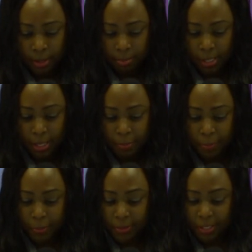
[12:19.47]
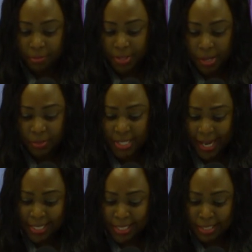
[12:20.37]
Many people live without
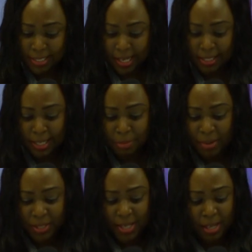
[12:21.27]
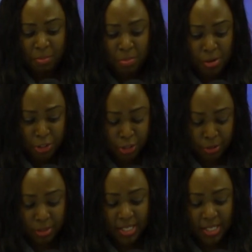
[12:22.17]
guidance. They are led by their emotions.